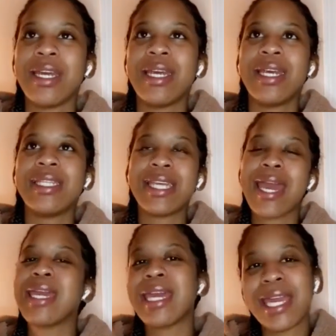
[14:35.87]

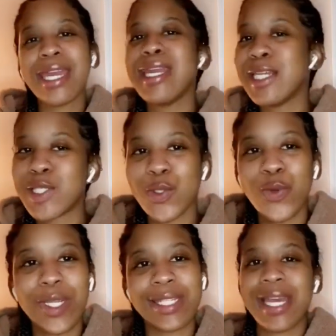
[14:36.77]
Take heed to
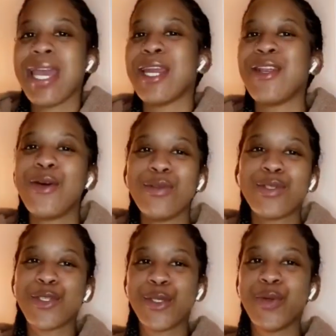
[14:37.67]
it. Take
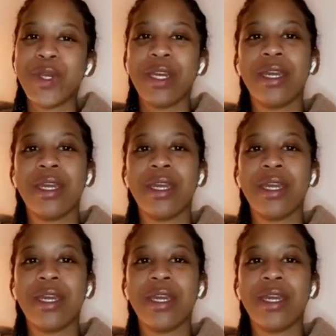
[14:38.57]
notes to it.